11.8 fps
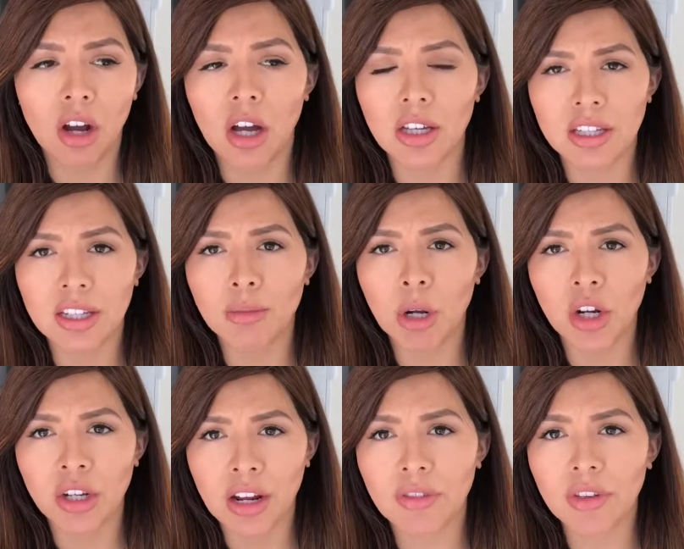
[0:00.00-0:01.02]
awesome are
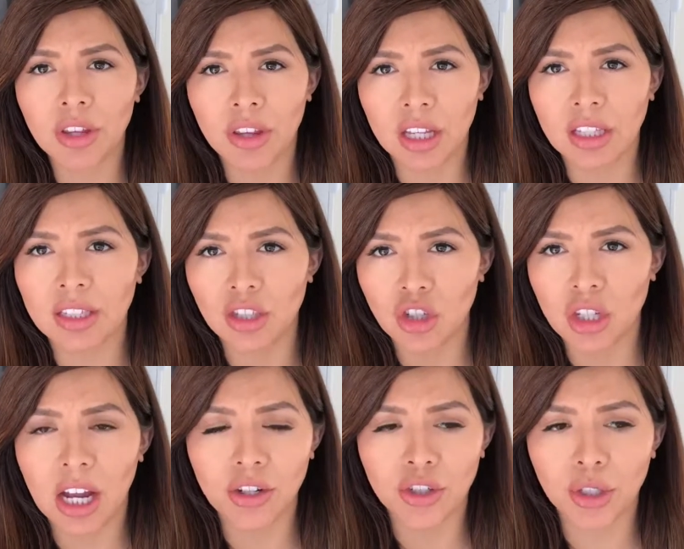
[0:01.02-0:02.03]
never the things that she
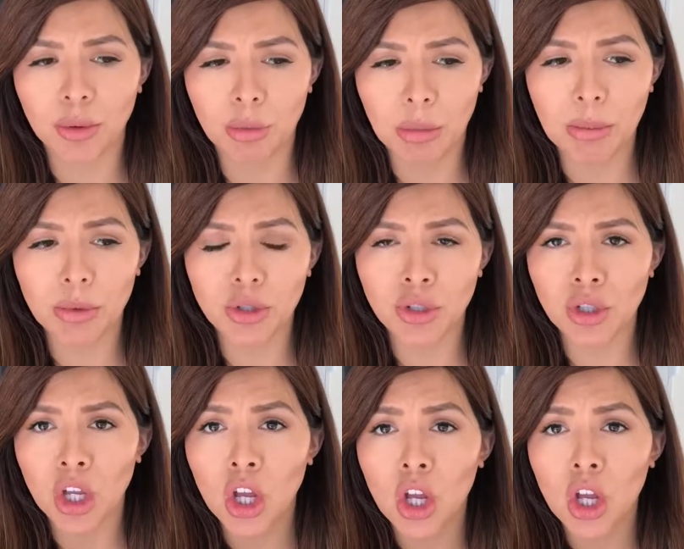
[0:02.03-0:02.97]
actually remembers.